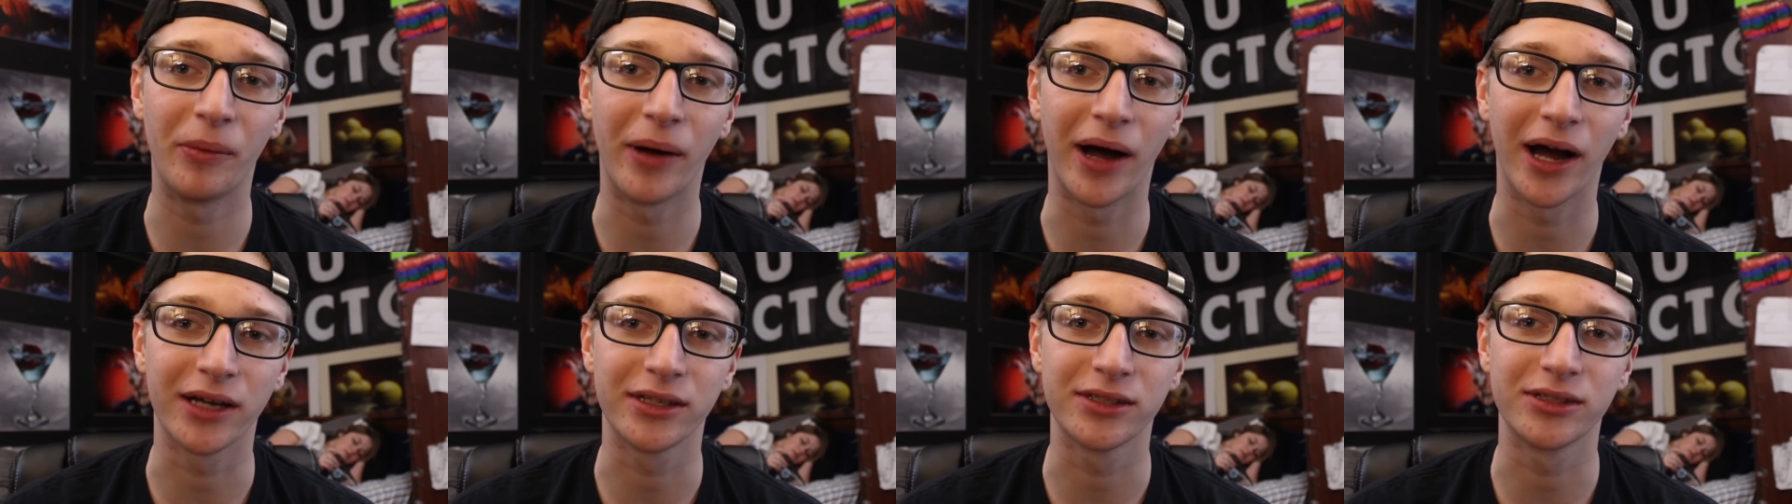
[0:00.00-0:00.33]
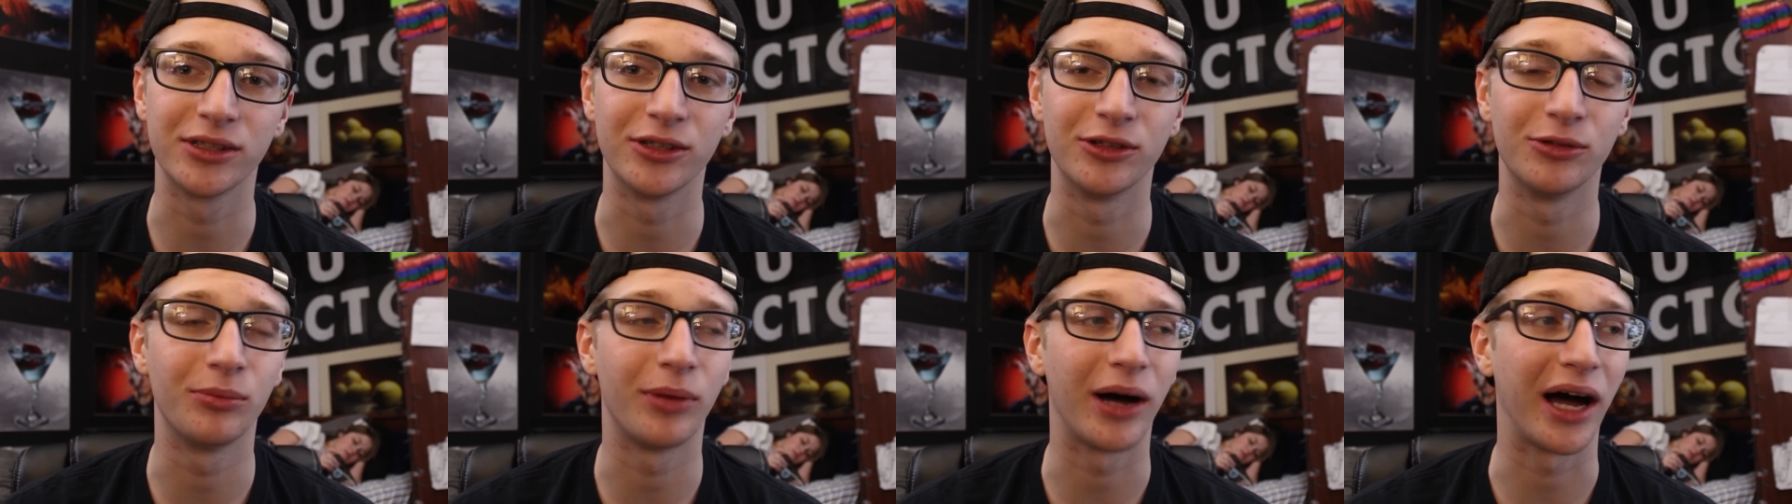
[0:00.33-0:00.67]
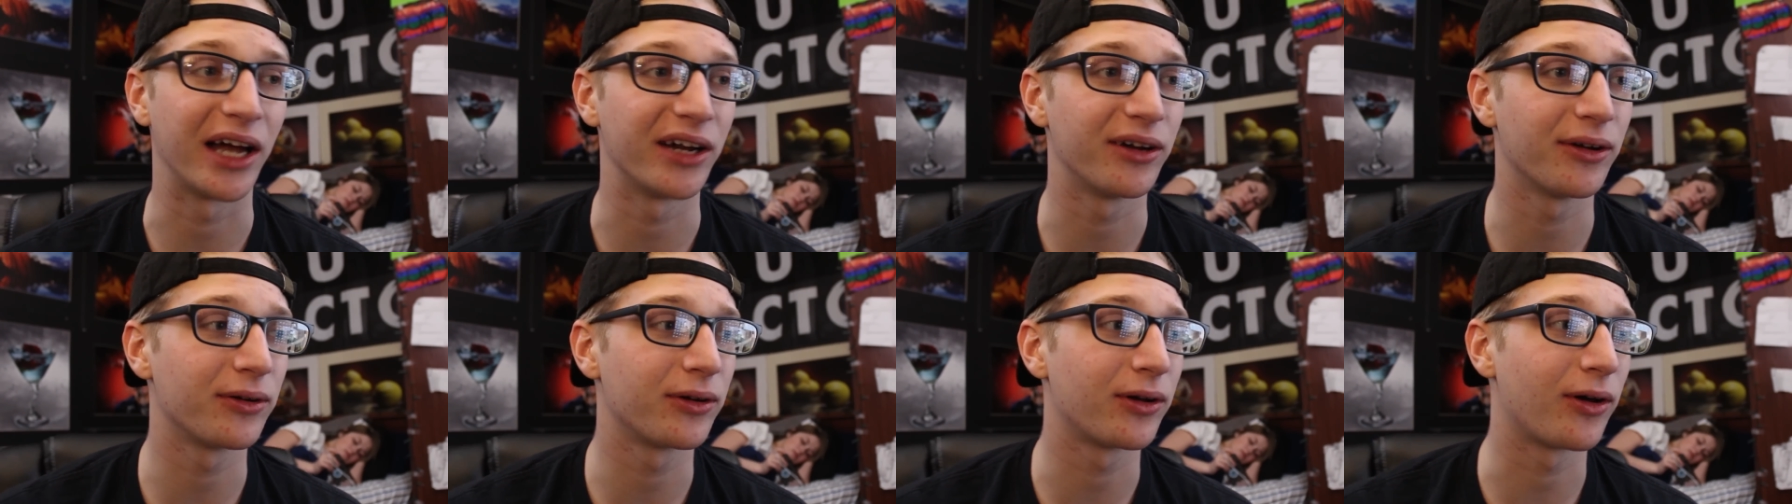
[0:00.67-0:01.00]
box soon, but
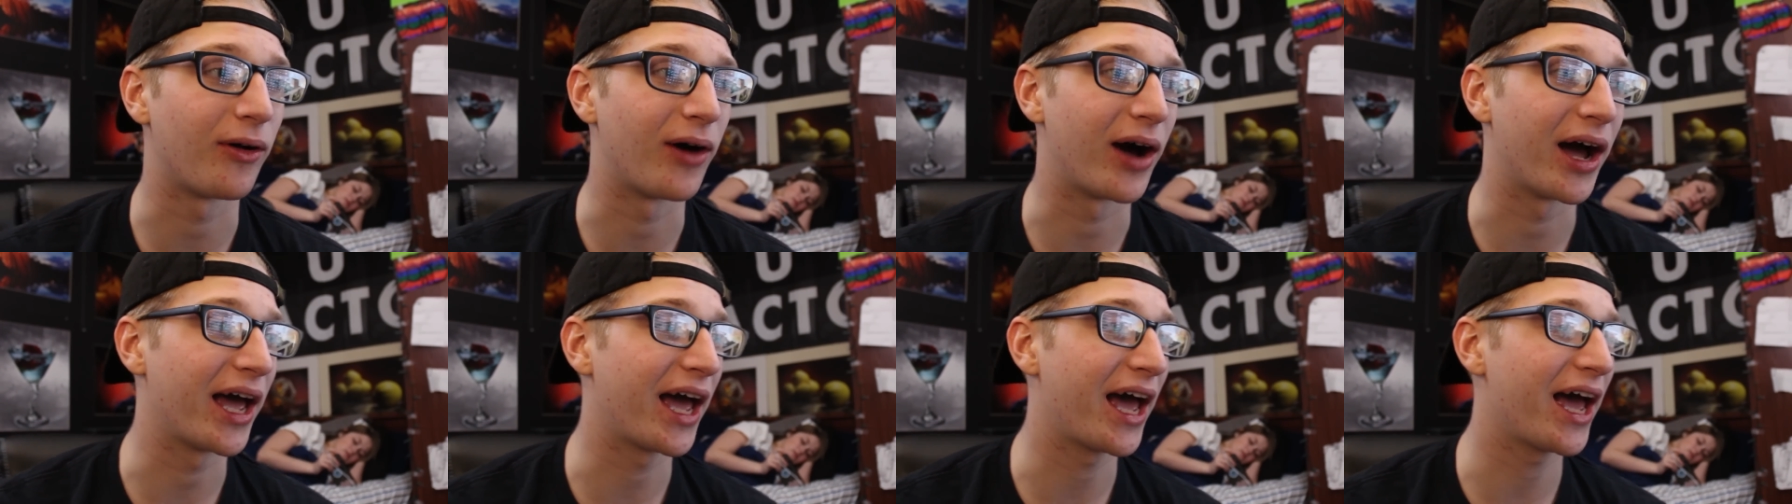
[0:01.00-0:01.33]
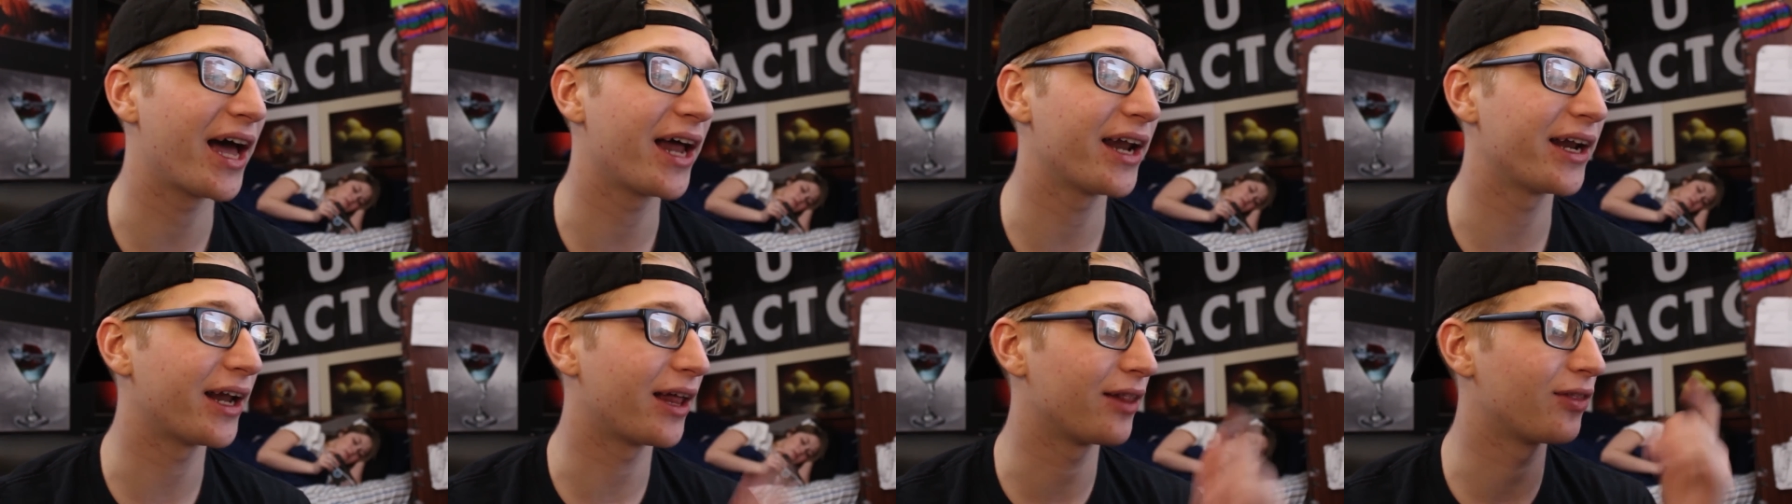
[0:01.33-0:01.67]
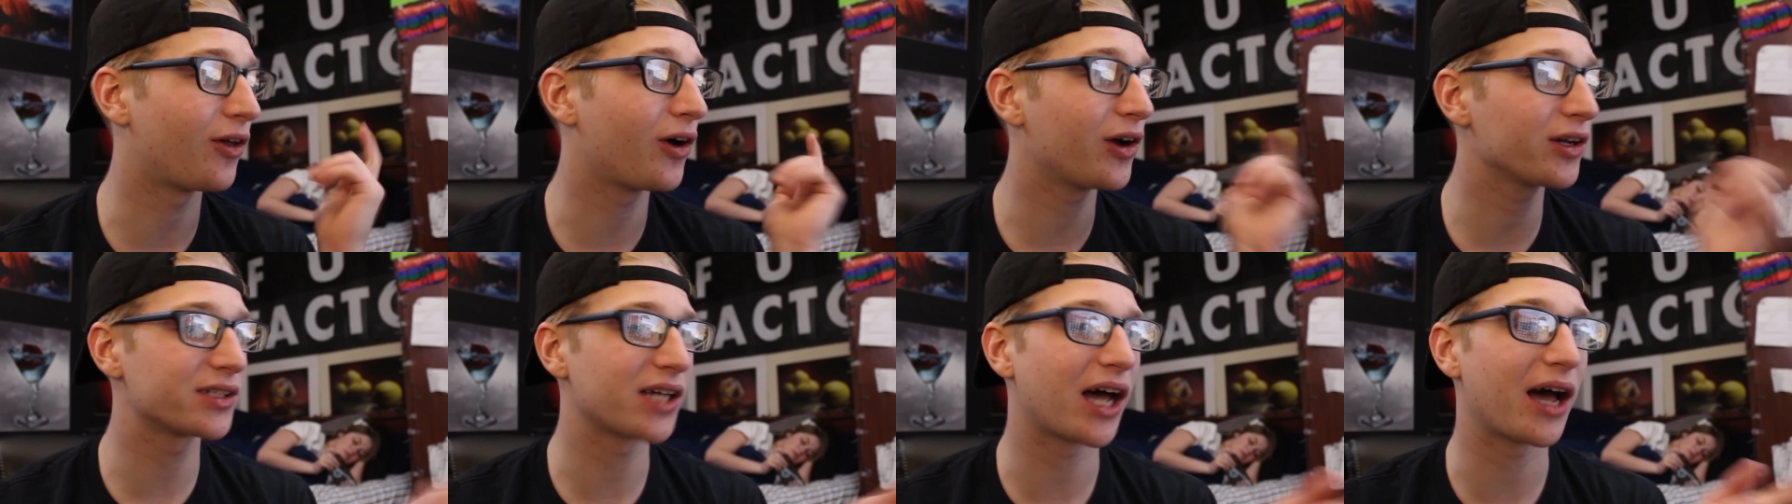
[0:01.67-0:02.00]
I don't know. I had, a
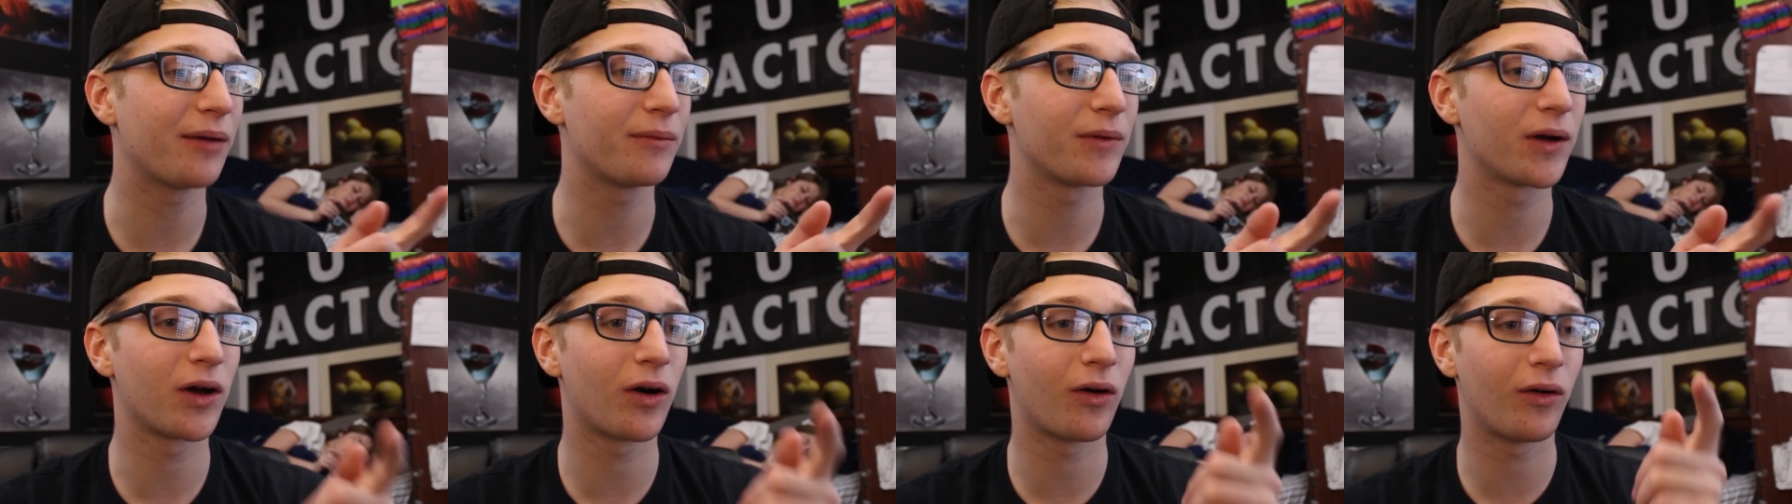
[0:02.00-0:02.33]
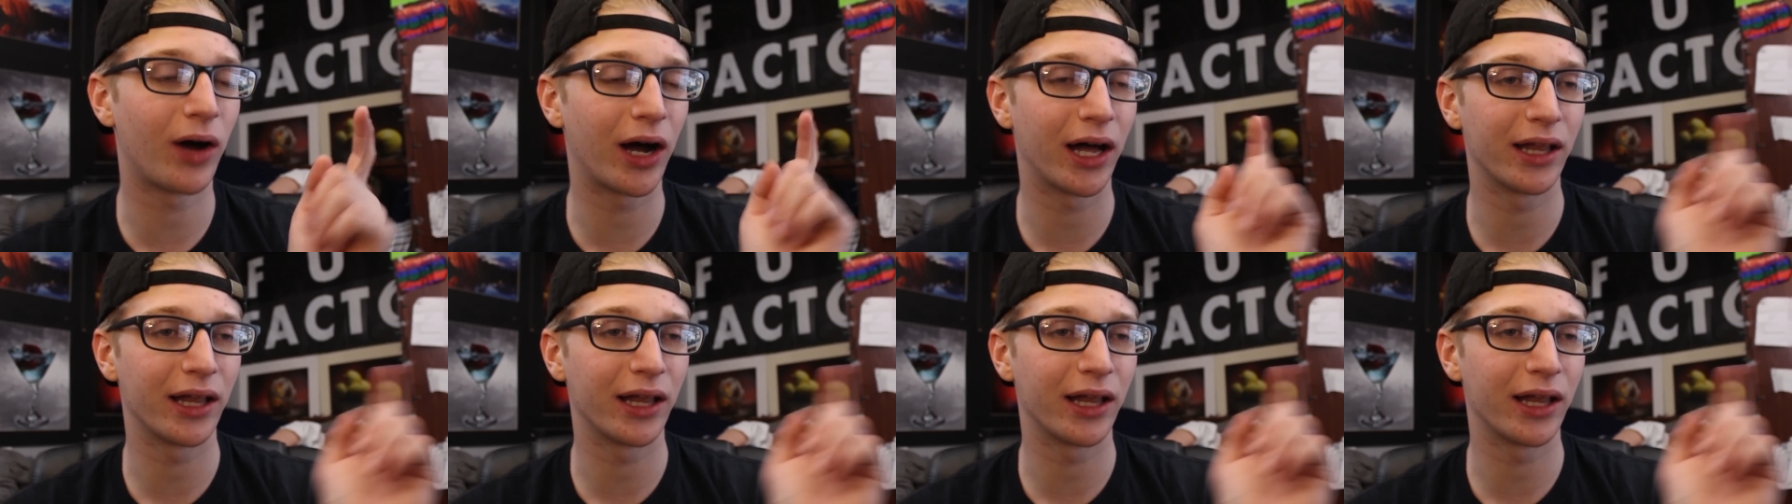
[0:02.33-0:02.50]
long time ago,